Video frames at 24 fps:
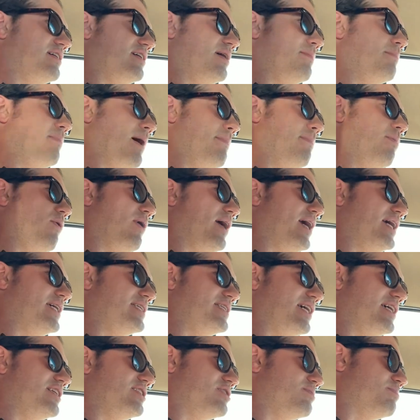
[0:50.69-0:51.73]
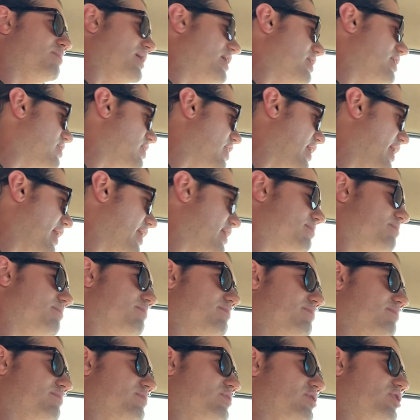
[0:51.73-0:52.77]
And by brace, I just mean like
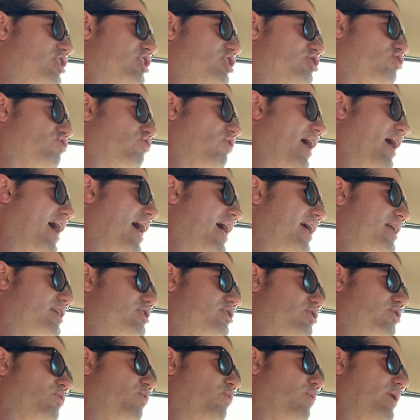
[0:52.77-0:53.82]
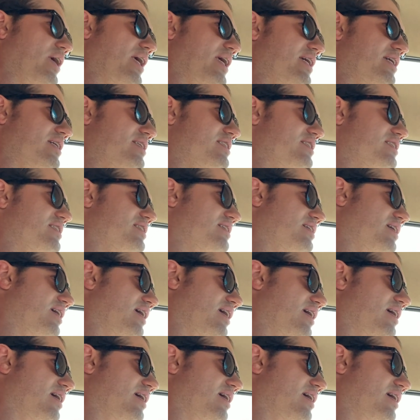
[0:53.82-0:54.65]
contract, squeeze.